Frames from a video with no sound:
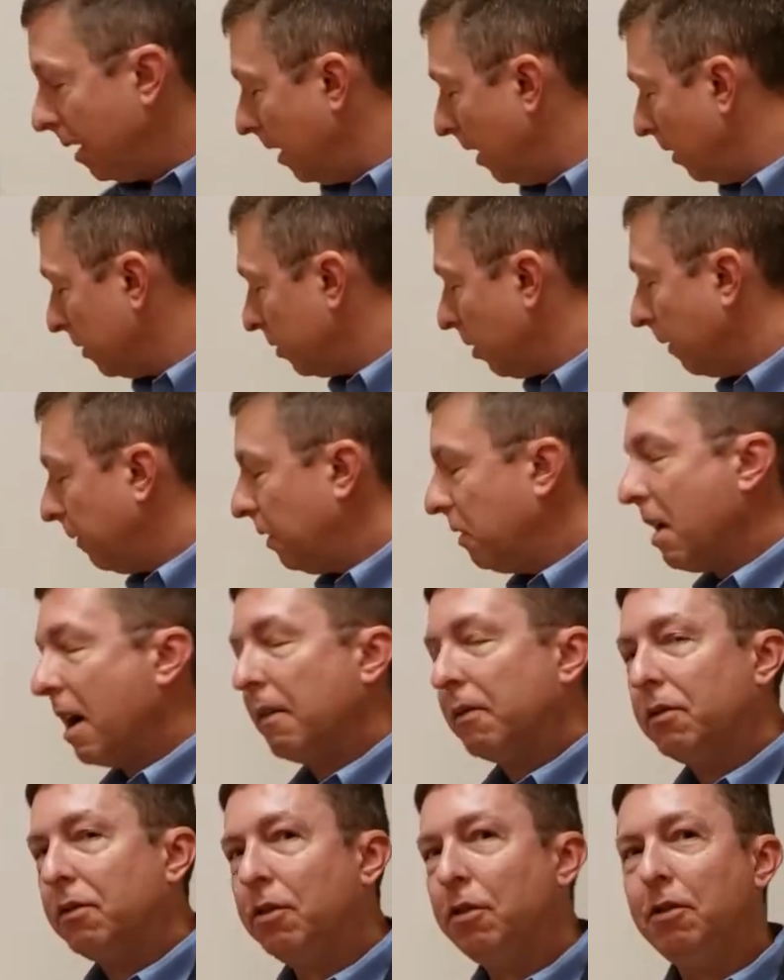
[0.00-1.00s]
So if you
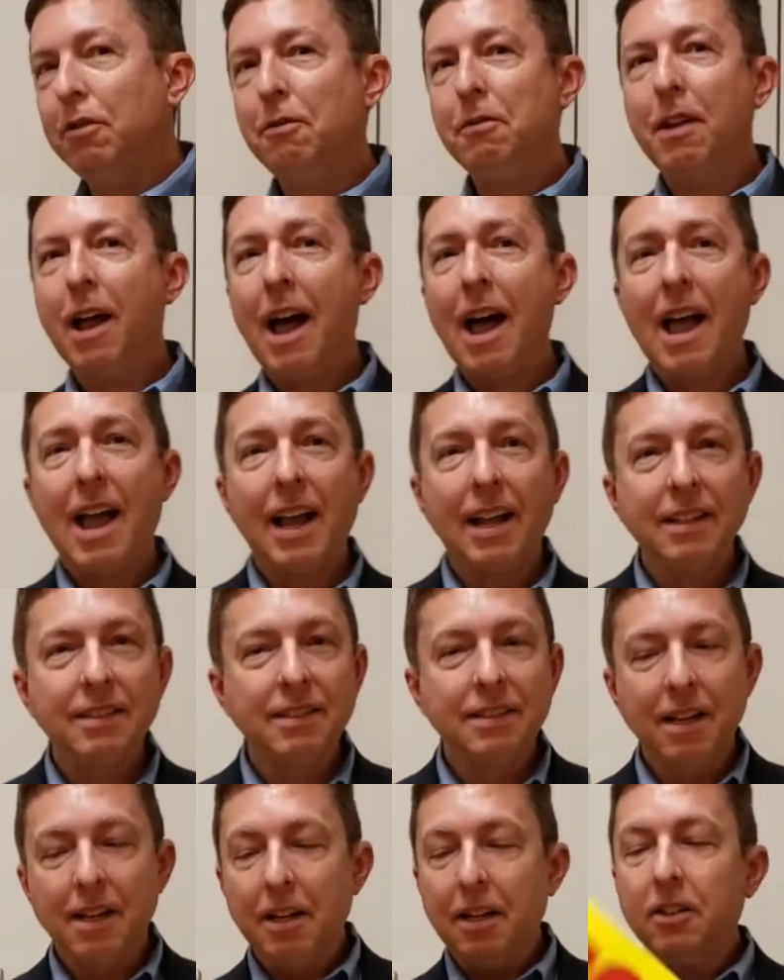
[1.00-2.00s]
have 2
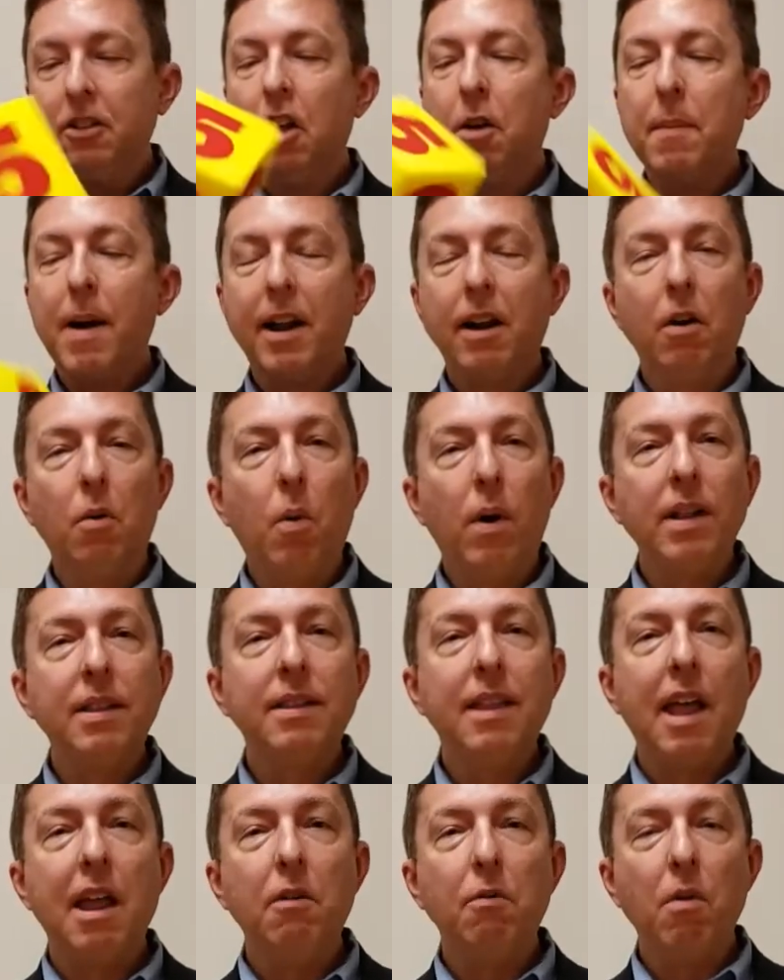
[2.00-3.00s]
dice, no matter what
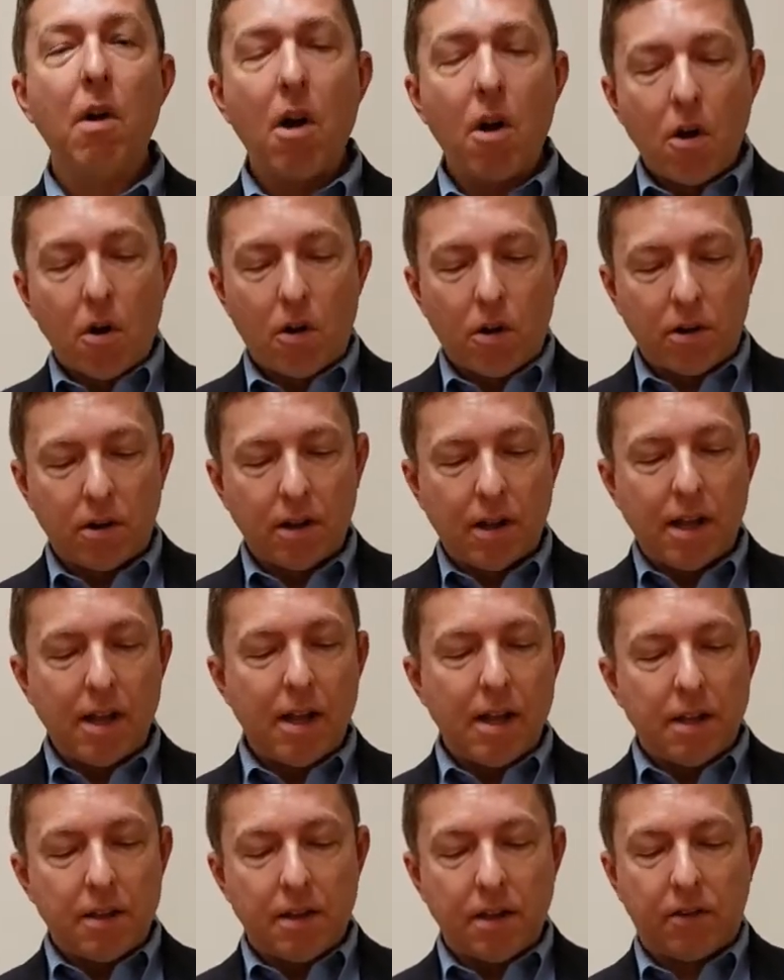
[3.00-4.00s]
they roll,
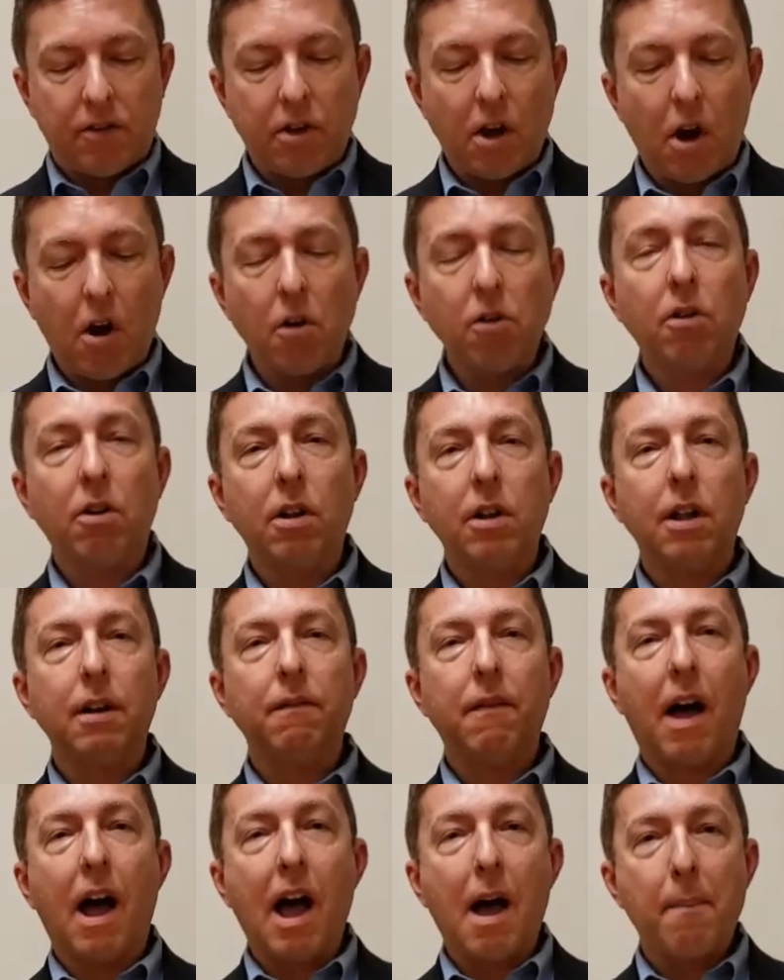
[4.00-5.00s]
the
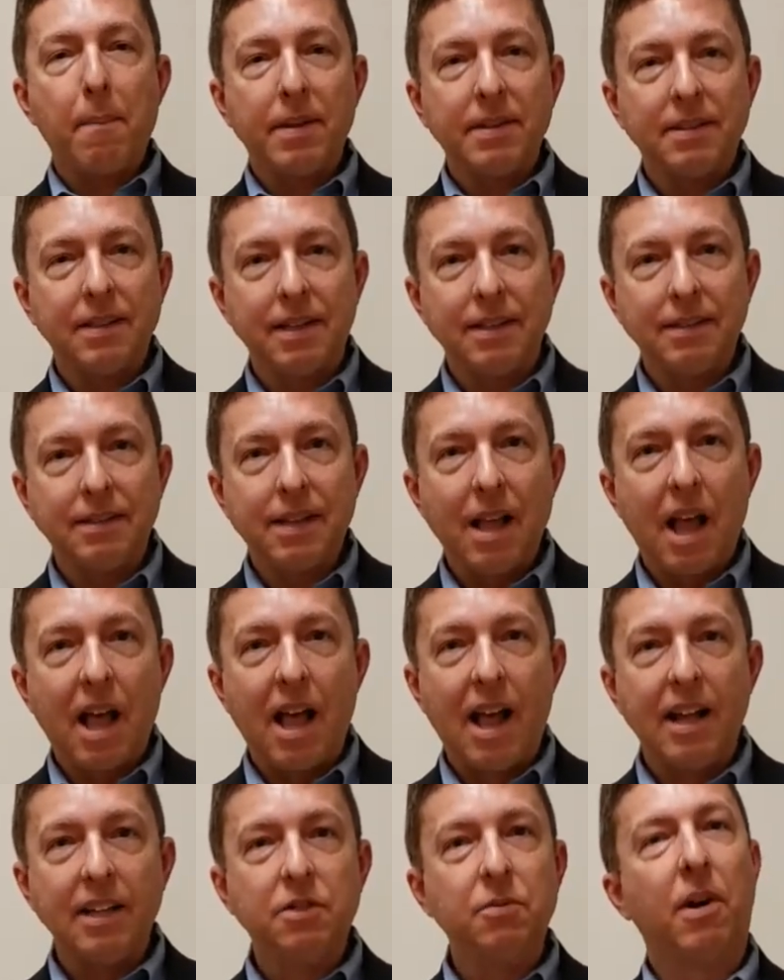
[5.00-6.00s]
total of opposite
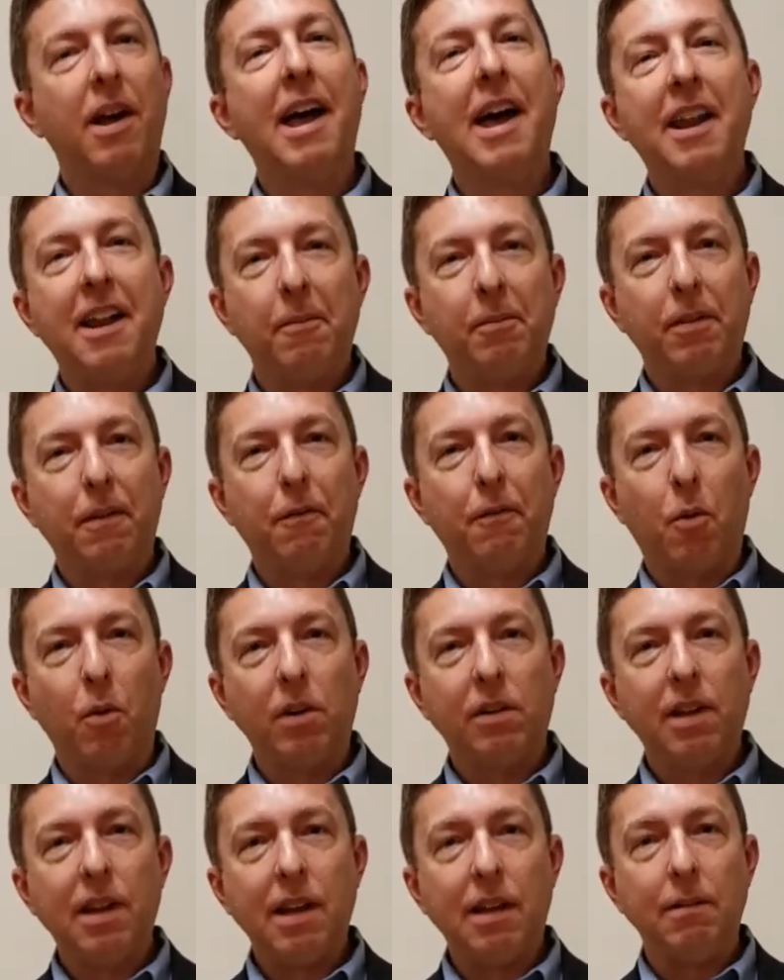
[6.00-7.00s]
sides will add up to
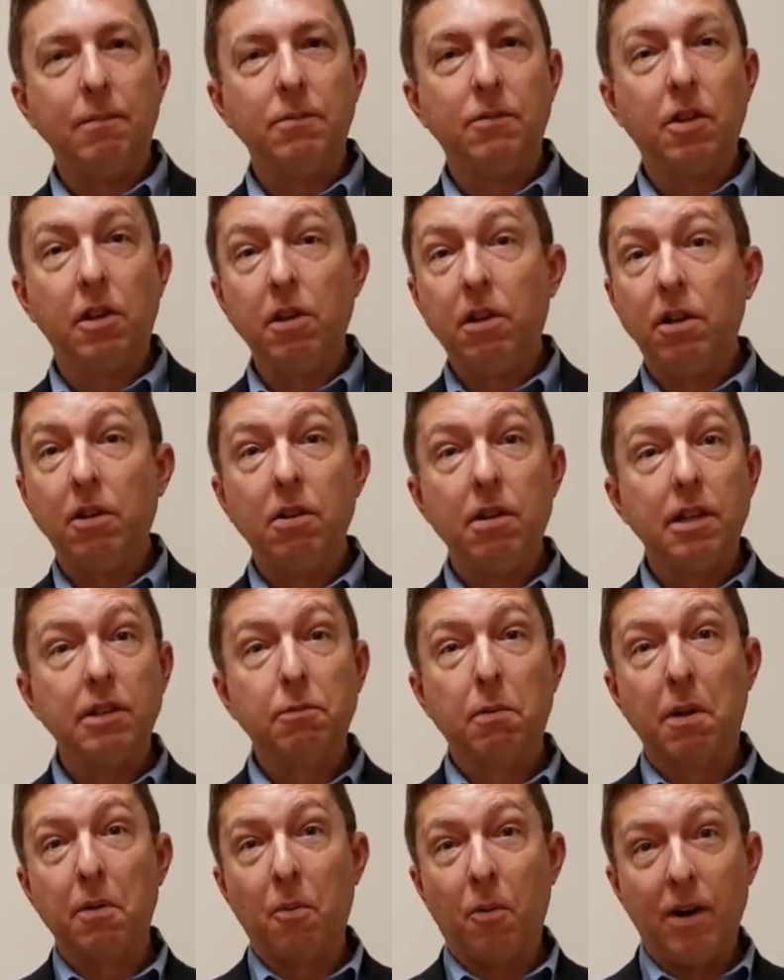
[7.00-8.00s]
14. So you could do this
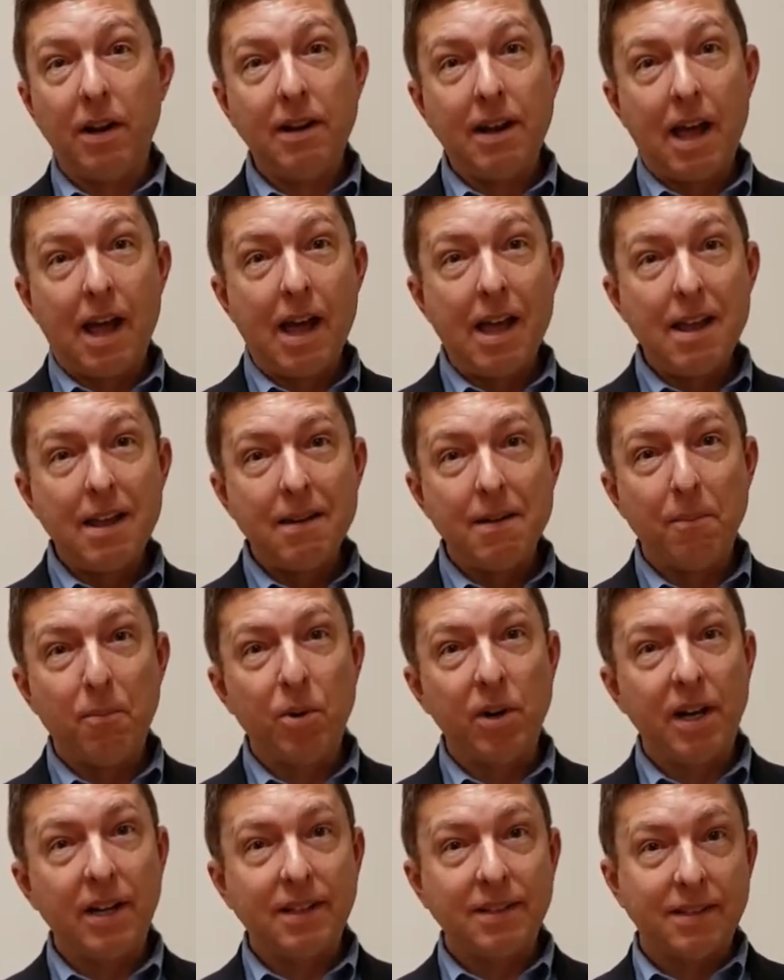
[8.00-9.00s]
with 1 die,
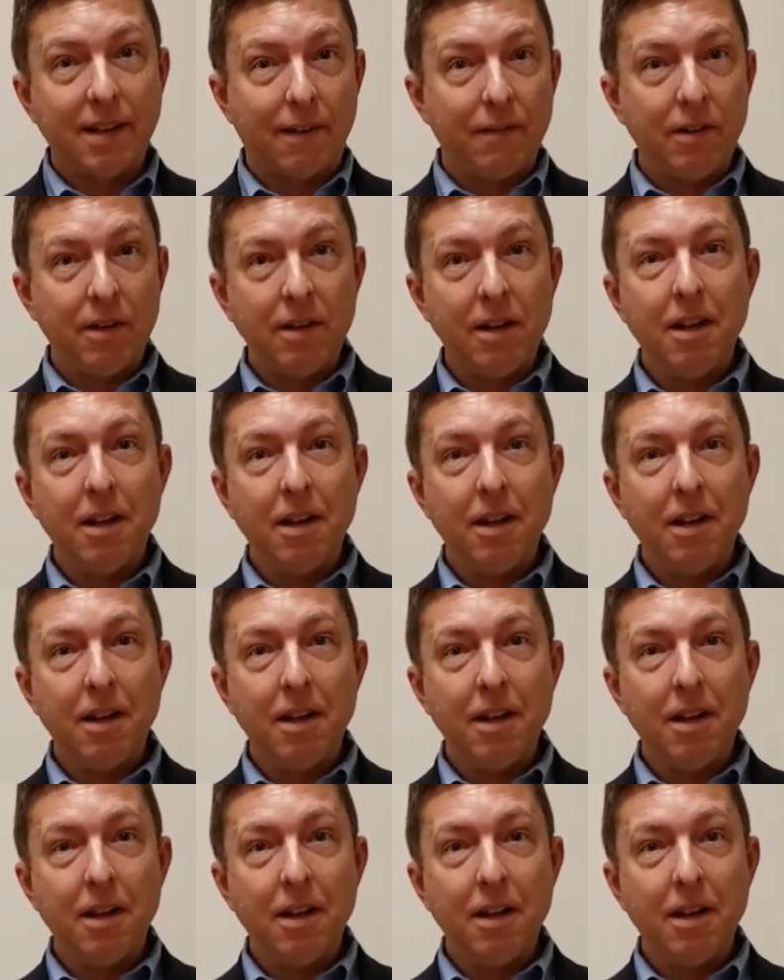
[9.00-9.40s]
predict 7,